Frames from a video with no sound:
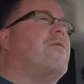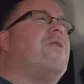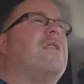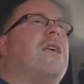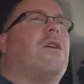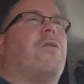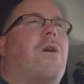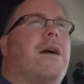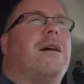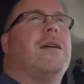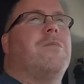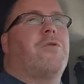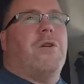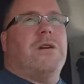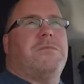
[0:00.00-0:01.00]
thing that greatly
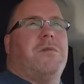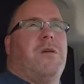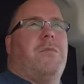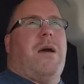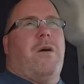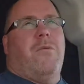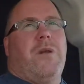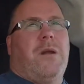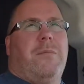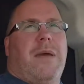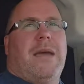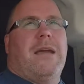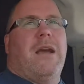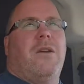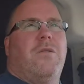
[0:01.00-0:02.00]
impressed me about
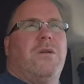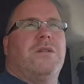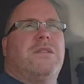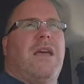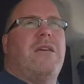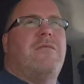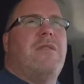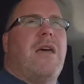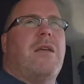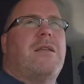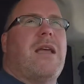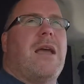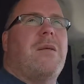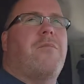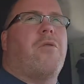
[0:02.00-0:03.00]
Winnebago is that they
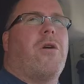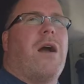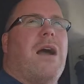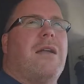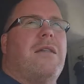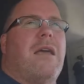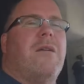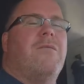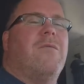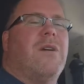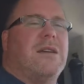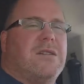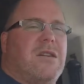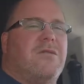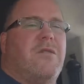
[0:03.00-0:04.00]
take pride, they
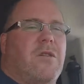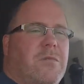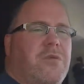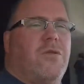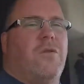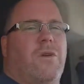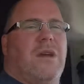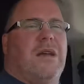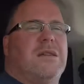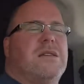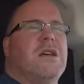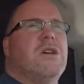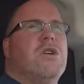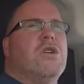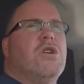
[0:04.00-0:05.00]
invest in their employees.
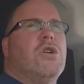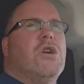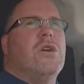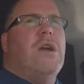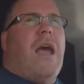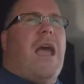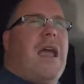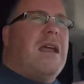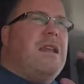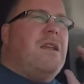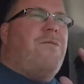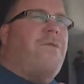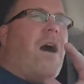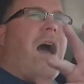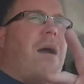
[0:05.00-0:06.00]

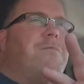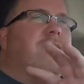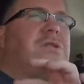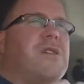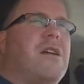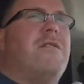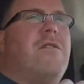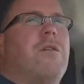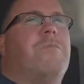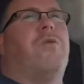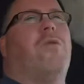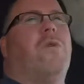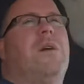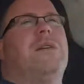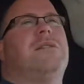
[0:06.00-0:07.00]
85% of their
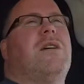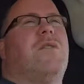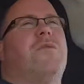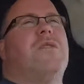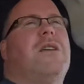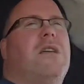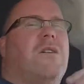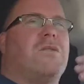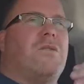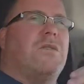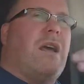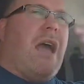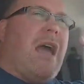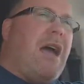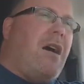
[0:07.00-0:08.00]
employees over the years, on
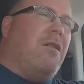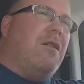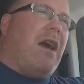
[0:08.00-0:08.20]
an